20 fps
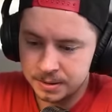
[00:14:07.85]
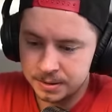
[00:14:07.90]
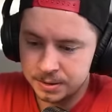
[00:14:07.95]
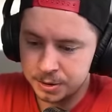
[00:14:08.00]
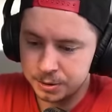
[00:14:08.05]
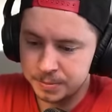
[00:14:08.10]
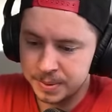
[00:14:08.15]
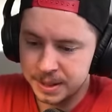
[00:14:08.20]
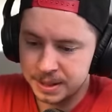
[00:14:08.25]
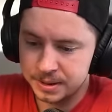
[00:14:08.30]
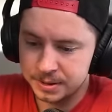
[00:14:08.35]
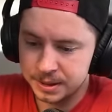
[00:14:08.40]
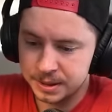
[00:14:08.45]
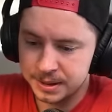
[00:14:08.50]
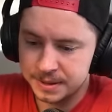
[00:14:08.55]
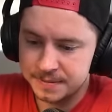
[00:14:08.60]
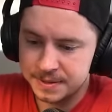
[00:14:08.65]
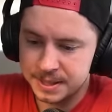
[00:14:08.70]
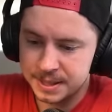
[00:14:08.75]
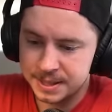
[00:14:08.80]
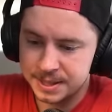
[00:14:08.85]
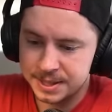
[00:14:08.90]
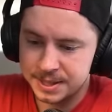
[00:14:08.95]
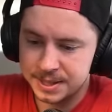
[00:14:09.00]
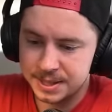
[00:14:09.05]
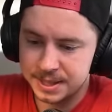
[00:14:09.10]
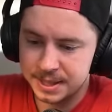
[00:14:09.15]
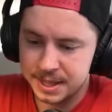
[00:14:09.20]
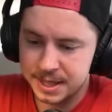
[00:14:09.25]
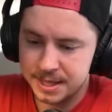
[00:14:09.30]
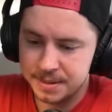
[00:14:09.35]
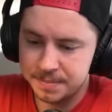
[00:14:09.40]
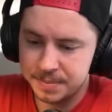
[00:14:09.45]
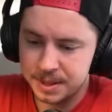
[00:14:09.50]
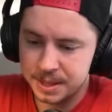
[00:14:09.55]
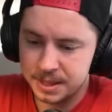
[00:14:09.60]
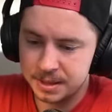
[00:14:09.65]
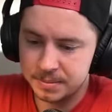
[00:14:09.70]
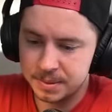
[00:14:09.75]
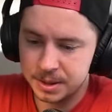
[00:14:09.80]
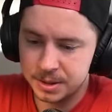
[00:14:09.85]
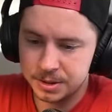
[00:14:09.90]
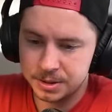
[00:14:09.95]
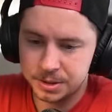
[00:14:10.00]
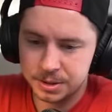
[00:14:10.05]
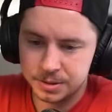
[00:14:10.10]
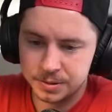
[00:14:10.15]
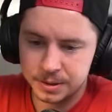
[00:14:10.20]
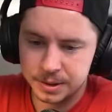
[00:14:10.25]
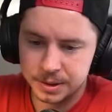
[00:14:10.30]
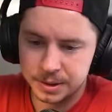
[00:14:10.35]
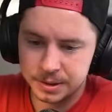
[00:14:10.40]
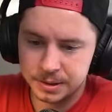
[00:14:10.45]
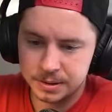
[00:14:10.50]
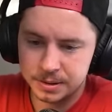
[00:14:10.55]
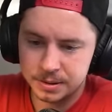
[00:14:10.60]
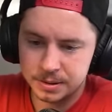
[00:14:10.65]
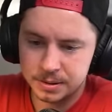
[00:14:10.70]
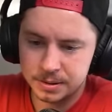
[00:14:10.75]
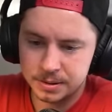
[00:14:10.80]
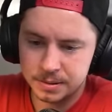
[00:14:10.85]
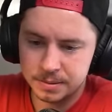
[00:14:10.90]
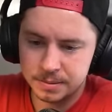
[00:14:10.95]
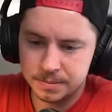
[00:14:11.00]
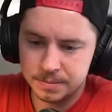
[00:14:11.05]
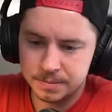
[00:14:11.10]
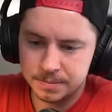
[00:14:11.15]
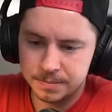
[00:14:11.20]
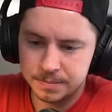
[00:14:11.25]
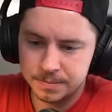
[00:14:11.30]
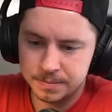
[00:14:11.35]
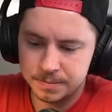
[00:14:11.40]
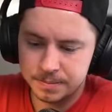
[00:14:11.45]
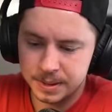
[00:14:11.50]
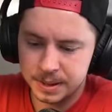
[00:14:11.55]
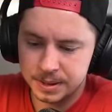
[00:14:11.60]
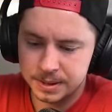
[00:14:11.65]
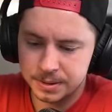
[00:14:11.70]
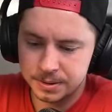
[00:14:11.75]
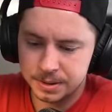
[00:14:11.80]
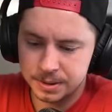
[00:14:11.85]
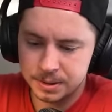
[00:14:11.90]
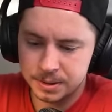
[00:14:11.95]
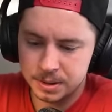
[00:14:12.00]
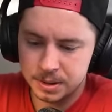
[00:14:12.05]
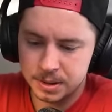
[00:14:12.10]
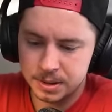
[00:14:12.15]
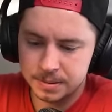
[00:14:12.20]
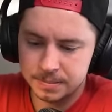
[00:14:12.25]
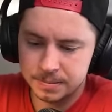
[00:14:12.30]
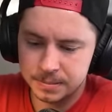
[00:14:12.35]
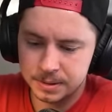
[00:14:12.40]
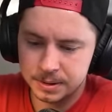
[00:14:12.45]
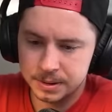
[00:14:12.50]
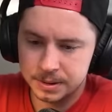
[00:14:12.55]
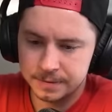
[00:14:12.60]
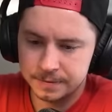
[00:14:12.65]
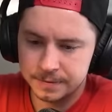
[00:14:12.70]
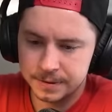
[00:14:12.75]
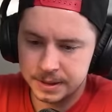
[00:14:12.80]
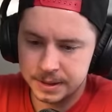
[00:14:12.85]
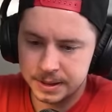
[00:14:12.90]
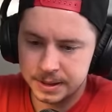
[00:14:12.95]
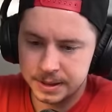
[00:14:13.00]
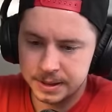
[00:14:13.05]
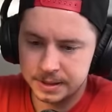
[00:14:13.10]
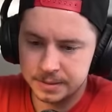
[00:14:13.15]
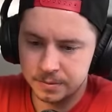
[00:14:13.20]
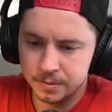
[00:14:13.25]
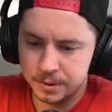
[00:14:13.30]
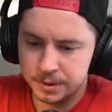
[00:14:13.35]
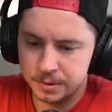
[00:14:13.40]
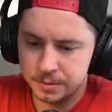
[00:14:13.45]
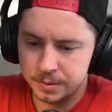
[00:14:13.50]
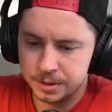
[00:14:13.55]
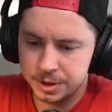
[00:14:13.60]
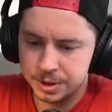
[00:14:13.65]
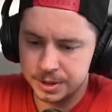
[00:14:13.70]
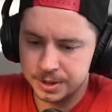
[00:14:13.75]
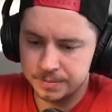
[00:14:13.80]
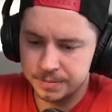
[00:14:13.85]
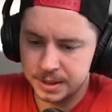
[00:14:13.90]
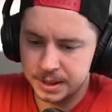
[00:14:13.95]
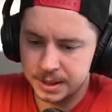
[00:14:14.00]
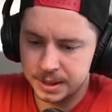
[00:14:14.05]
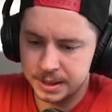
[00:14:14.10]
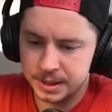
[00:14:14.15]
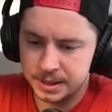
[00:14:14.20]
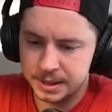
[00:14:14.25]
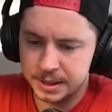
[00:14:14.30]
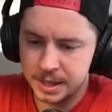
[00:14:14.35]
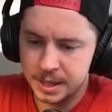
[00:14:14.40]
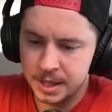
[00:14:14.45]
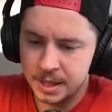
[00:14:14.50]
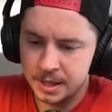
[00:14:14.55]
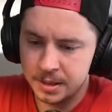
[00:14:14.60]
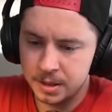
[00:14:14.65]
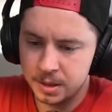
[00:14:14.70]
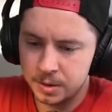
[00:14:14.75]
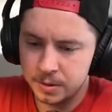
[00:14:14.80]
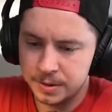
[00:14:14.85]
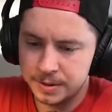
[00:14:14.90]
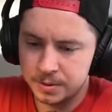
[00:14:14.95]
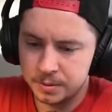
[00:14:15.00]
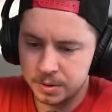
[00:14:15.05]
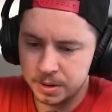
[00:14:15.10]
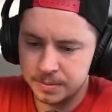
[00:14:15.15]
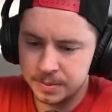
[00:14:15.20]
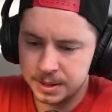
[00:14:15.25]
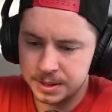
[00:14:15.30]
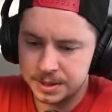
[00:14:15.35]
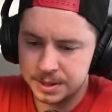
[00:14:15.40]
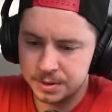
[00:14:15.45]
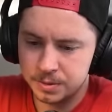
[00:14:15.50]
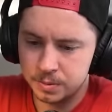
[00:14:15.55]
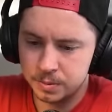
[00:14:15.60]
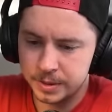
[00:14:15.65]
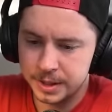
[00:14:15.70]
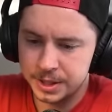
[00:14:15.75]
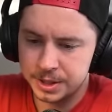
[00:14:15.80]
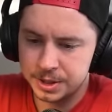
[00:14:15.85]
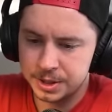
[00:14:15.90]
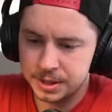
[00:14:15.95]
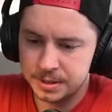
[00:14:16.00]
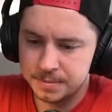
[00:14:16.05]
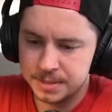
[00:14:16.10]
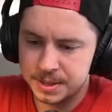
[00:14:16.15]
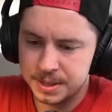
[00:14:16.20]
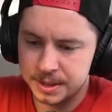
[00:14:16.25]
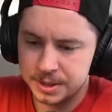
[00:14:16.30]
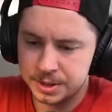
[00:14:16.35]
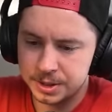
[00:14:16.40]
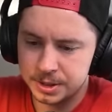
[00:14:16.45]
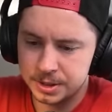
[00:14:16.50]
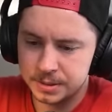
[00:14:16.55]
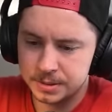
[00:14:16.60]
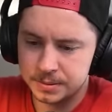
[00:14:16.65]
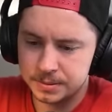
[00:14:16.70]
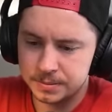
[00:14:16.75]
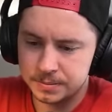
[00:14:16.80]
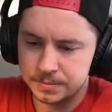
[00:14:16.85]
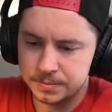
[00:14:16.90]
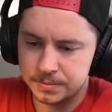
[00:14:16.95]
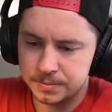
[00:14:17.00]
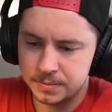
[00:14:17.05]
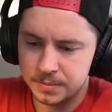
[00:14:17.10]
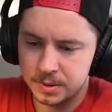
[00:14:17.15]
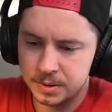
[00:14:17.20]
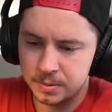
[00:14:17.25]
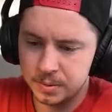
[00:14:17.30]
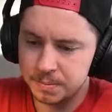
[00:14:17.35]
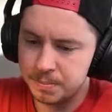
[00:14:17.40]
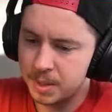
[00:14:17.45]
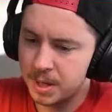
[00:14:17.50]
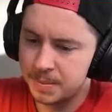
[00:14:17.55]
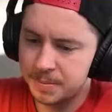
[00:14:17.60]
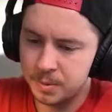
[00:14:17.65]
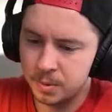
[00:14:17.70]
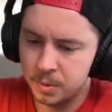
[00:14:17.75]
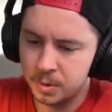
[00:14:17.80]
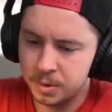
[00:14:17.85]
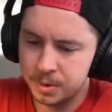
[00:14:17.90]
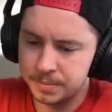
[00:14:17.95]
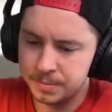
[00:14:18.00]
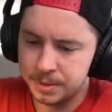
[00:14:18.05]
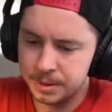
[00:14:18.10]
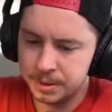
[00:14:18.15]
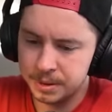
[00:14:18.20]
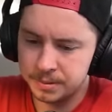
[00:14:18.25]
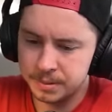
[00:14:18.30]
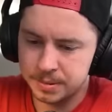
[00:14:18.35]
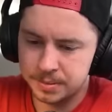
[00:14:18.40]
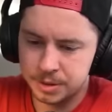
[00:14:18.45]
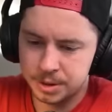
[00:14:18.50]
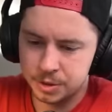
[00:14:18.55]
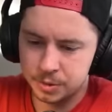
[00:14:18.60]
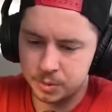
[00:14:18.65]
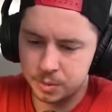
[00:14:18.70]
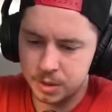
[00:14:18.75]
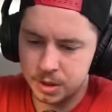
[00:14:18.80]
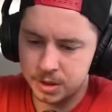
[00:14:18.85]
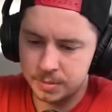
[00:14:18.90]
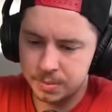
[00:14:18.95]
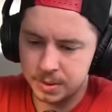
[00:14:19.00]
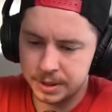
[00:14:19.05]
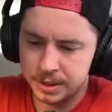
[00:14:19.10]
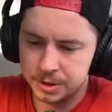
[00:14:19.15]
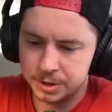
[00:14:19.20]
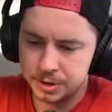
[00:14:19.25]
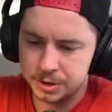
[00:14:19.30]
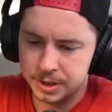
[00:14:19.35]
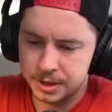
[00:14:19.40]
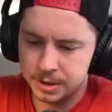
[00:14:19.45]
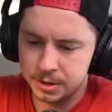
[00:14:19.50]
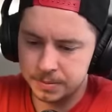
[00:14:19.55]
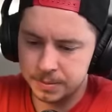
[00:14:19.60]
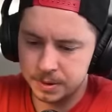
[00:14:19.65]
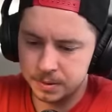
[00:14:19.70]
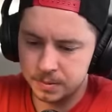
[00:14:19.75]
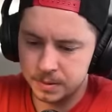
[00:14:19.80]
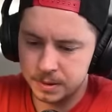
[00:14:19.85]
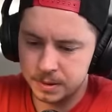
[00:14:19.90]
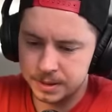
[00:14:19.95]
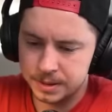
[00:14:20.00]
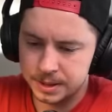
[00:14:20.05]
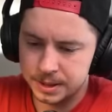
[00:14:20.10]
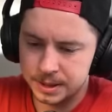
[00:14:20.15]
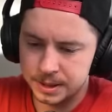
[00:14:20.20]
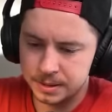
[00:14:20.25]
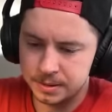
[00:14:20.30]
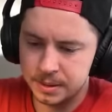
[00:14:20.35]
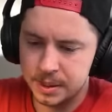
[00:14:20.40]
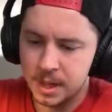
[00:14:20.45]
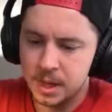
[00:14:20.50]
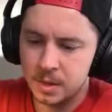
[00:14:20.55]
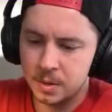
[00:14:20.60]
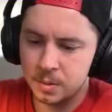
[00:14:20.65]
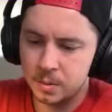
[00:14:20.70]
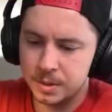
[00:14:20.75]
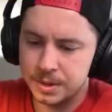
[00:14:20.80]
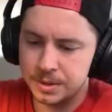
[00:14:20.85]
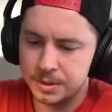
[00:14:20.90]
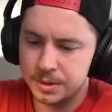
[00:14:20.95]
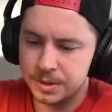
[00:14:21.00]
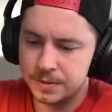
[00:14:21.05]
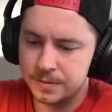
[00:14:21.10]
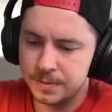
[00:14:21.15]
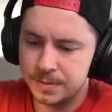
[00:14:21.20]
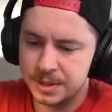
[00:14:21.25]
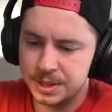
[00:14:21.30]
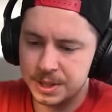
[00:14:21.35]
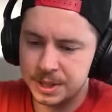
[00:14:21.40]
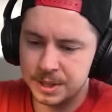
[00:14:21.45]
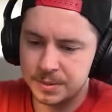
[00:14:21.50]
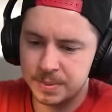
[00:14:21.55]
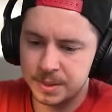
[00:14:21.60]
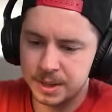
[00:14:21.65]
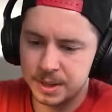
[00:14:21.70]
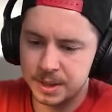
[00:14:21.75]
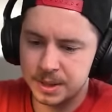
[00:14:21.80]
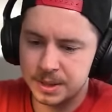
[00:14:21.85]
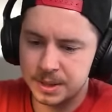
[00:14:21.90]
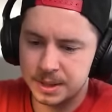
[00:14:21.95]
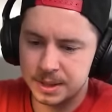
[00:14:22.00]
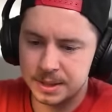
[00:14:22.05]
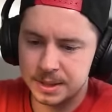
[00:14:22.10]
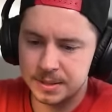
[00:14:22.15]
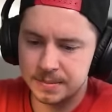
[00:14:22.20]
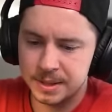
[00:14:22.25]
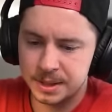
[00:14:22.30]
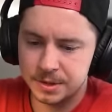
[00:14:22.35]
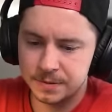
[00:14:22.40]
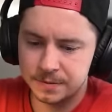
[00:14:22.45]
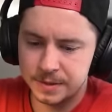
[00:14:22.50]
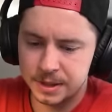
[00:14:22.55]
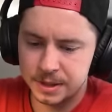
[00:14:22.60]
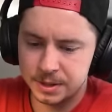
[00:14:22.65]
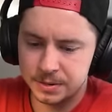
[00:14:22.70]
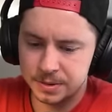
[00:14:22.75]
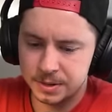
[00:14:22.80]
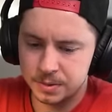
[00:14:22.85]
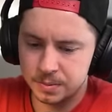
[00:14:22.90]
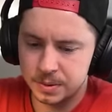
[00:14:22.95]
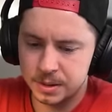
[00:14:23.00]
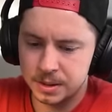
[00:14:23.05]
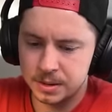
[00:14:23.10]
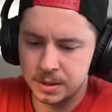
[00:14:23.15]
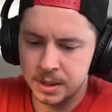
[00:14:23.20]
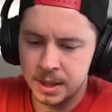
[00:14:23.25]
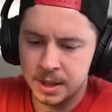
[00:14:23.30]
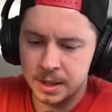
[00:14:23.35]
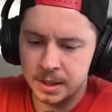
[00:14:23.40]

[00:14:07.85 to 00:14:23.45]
2 P.E.K.K.A on the left side. Snipe the enemy Archer Queen. P.E.K.K.A's on the top. Looking fine with the witches in behind. All we have to worry about is this raged up section. We pop the warden ability with a bunch of wall breakers trying to open the walls now. Wizards from the Siege Barracks getting some extra value as well.